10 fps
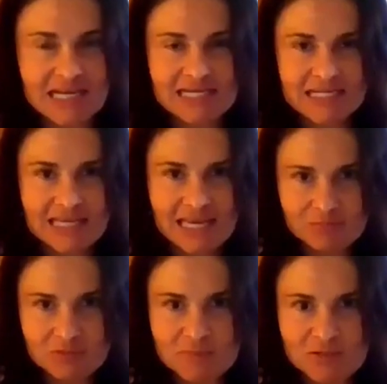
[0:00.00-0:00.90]
And it
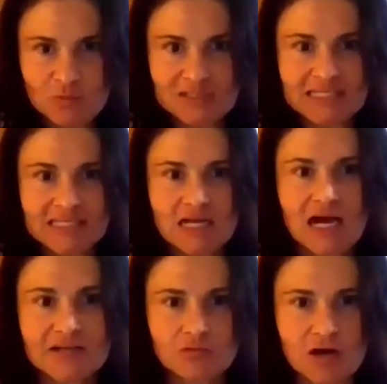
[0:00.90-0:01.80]
came to me one day,
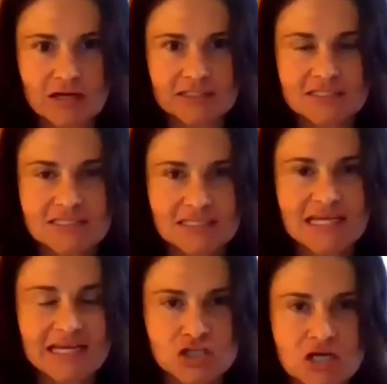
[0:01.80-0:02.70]
Chiron,
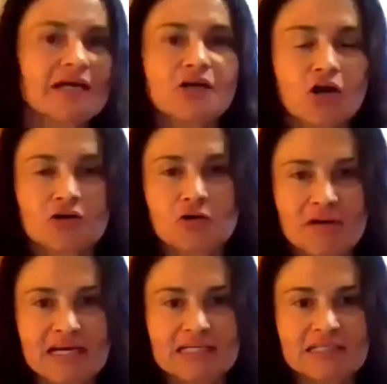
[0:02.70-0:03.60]

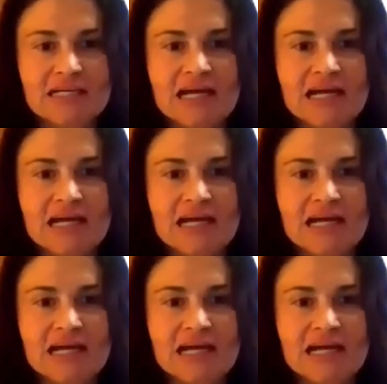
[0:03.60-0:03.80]
Chiron.